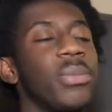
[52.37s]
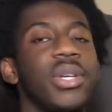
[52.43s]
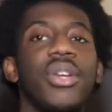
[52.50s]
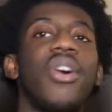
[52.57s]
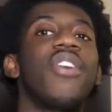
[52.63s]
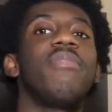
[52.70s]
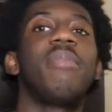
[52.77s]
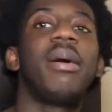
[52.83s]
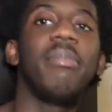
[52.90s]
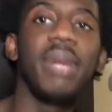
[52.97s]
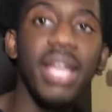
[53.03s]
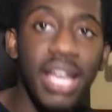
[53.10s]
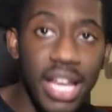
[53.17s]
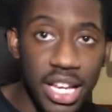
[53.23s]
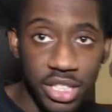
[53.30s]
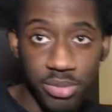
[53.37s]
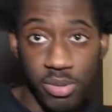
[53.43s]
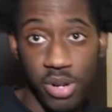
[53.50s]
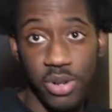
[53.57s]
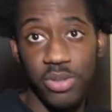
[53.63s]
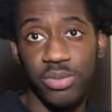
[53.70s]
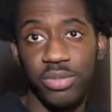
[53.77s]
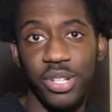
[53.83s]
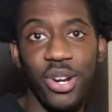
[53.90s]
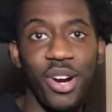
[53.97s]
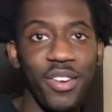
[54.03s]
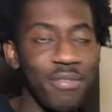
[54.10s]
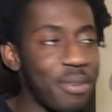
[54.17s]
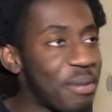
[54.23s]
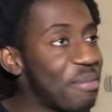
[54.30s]
Get off my mans, bro. Get
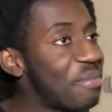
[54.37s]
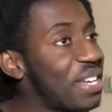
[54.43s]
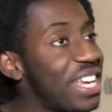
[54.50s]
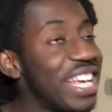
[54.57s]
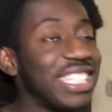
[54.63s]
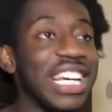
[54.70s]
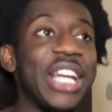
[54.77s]
off my man.